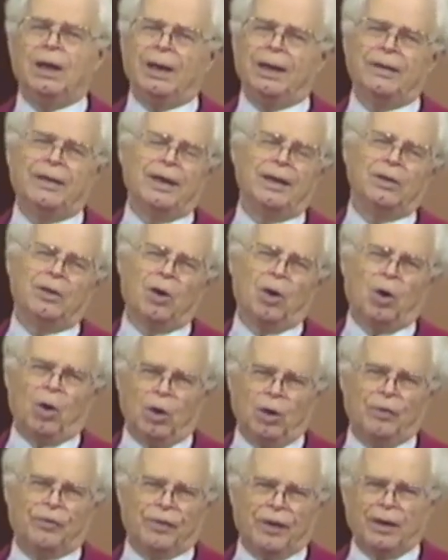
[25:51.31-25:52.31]
and then
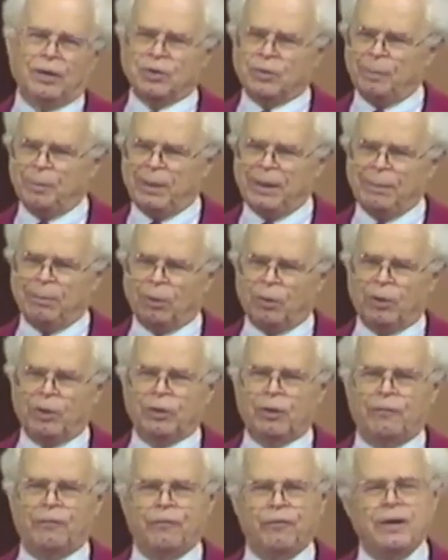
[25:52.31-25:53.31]
all 1,000 people were
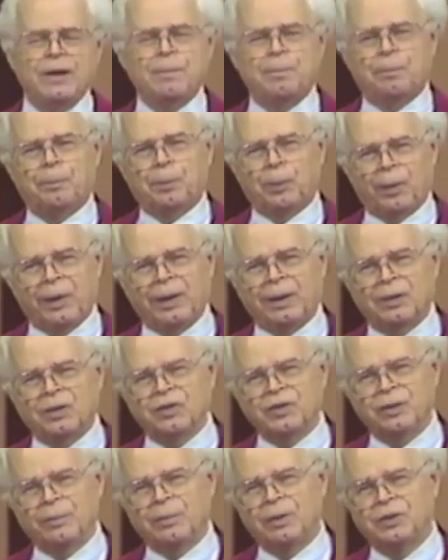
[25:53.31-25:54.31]
on their feet praying
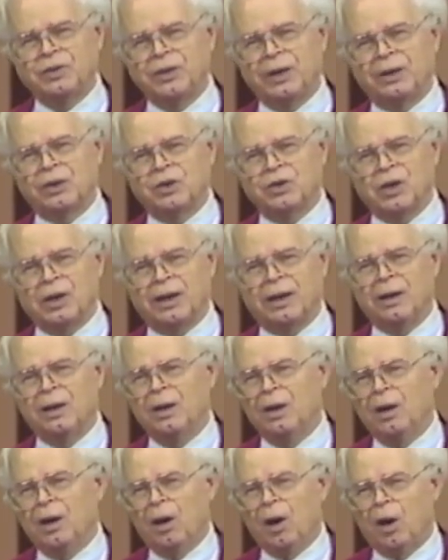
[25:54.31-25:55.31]
simultaneously,
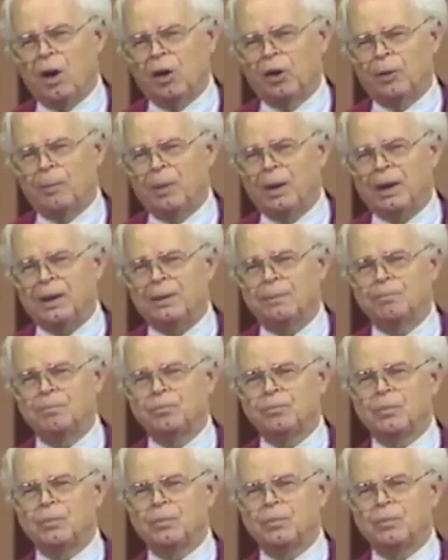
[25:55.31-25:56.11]
audibly.